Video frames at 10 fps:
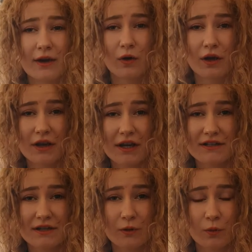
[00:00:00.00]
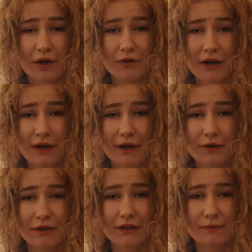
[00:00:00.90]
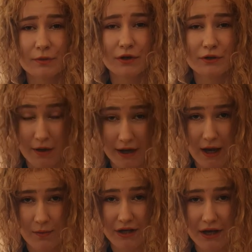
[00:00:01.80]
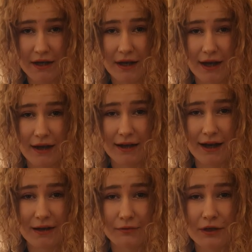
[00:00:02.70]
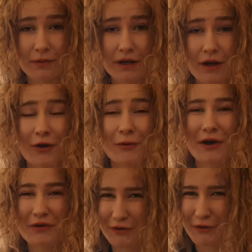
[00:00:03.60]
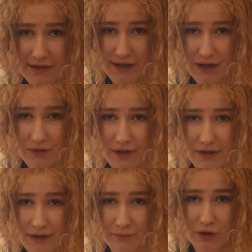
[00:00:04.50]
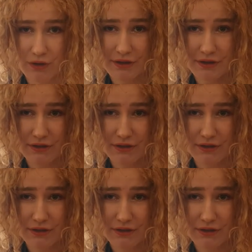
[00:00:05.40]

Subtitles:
quality is a little weird right now, it's because my camera died and I am filming on my phone. Now I am going to